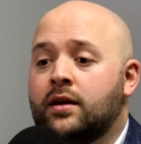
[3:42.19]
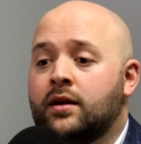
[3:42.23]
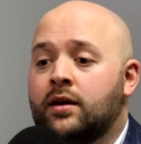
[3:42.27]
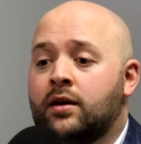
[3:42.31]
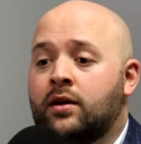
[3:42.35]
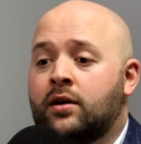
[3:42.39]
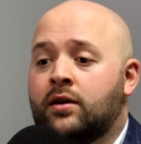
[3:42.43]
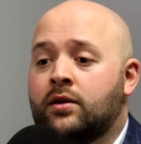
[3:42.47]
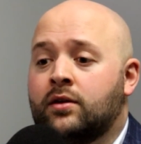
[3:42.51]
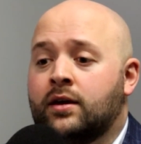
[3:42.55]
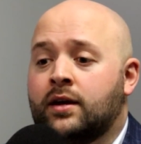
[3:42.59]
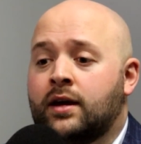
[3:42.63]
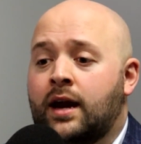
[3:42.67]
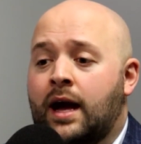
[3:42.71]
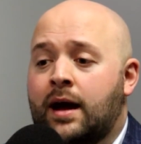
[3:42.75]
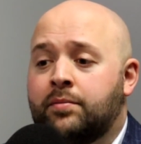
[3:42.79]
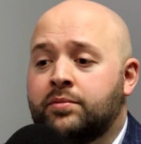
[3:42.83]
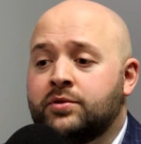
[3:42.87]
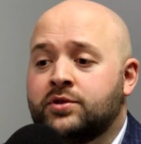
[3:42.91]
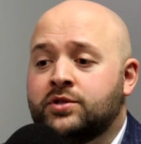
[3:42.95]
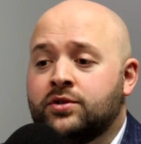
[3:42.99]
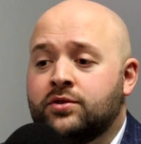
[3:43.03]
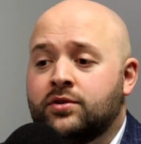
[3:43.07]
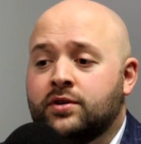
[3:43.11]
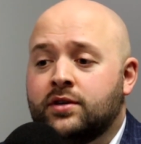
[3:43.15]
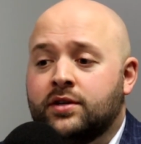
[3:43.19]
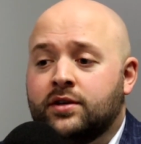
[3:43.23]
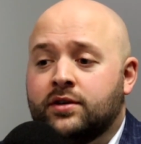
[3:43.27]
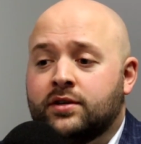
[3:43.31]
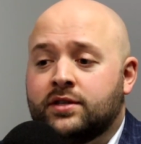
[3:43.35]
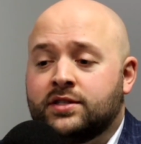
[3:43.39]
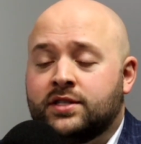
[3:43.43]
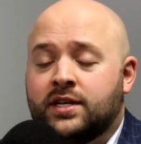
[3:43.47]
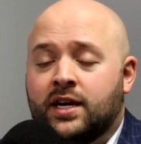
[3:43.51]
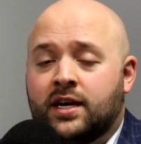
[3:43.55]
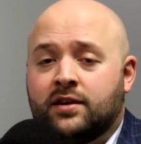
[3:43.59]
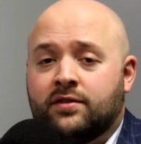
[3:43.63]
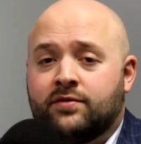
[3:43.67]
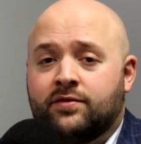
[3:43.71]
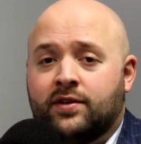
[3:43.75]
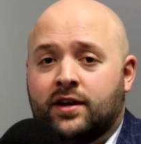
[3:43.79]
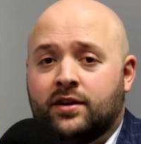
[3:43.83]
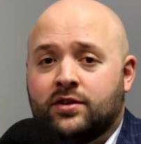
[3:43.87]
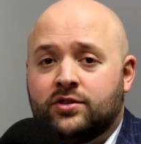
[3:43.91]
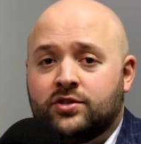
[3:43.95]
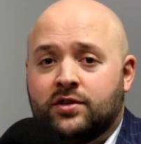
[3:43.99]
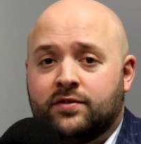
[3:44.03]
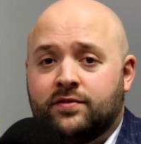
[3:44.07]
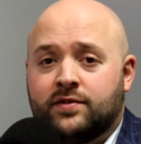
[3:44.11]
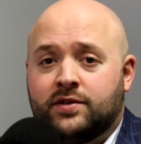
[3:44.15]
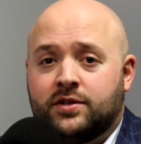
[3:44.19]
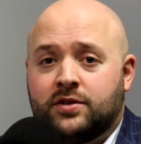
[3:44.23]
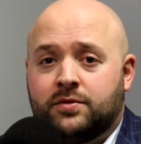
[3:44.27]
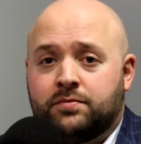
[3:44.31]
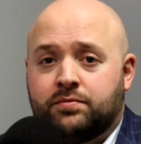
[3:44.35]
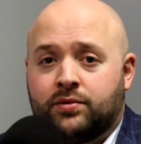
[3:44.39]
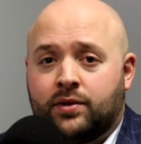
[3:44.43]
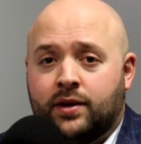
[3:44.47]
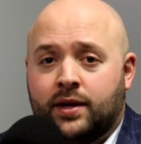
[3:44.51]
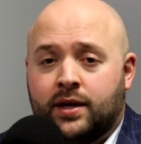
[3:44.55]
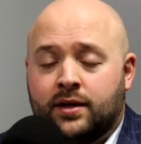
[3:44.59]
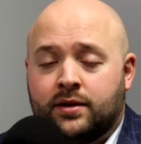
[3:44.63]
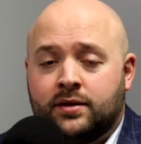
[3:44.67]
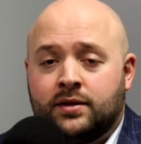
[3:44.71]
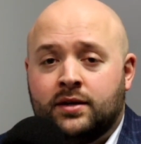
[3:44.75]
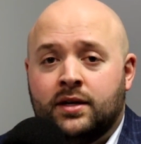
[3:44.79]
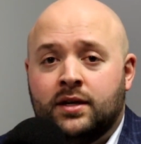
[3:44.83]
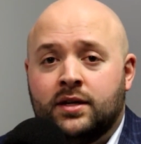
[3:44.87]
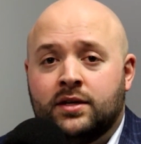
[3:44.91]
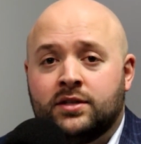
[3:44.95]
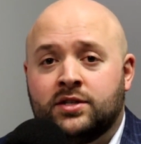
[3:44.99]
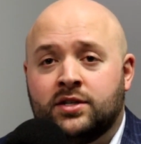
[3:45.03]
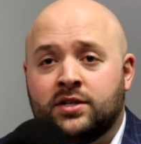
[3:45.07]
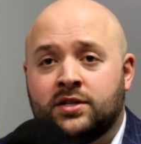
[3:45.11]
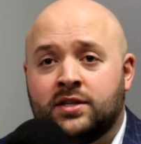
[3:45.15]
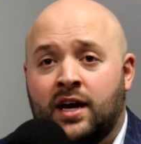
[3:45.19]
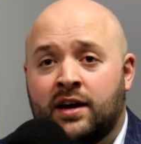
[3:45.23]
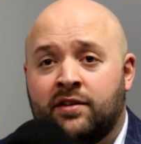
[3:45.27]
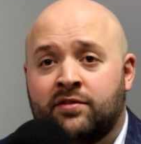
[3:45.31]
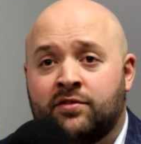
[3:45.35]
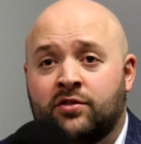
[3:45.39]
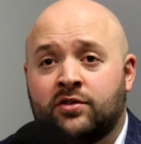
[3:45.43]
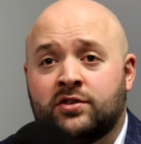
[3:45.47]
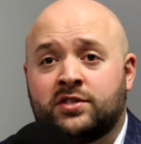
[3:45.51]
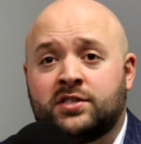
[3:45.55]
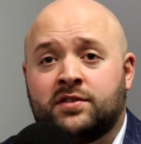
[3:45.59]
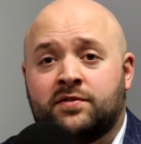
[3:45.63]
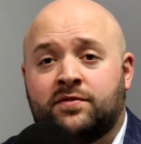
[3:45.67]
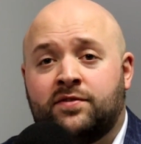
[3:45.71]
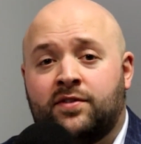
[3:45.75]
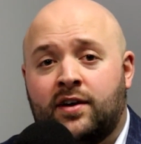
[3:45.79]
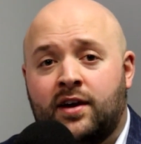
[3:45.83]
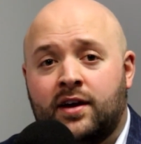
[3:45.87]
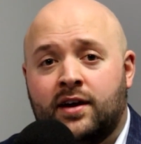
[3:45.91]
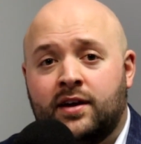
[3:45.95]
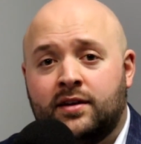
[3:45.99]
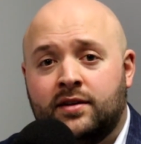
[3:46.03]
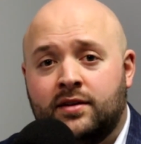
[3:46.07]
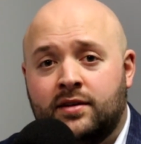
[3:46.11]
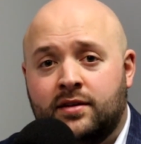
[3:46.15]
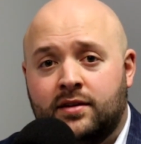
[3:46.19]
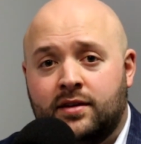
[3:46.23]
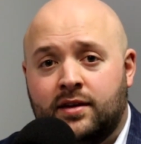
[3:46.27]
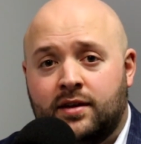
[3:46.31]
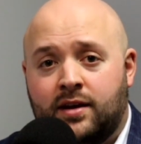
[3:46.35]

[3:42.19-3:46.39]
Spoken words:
are an opportunity you can take advantage of in your plan to diversify